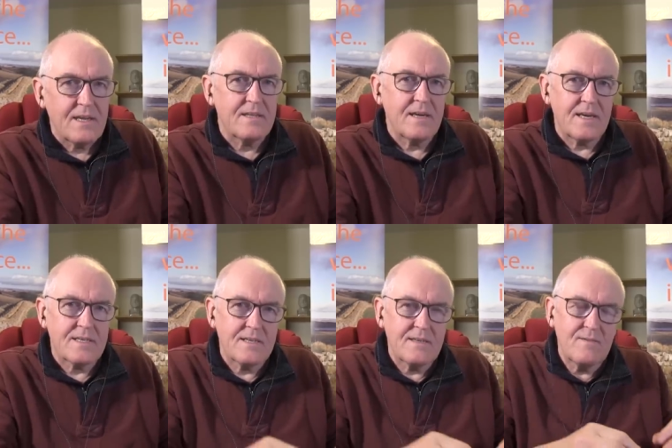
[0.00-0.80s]

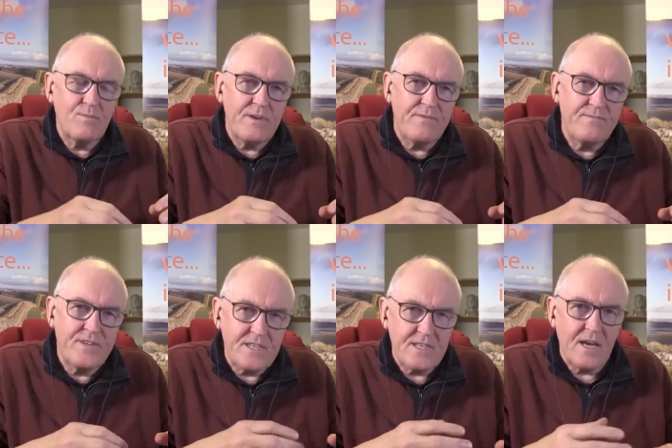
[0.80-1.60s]
that we've
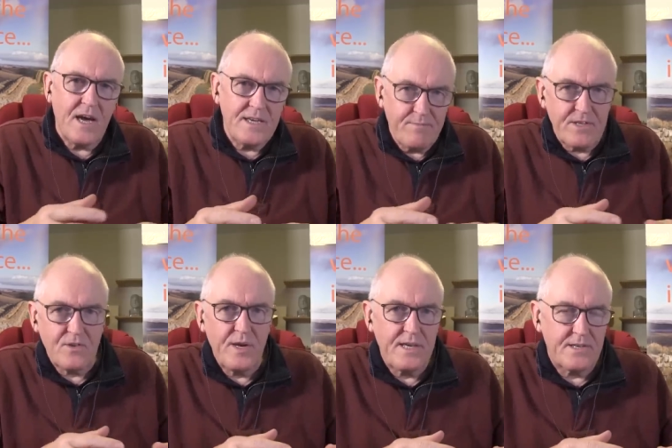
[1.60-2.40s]
decided between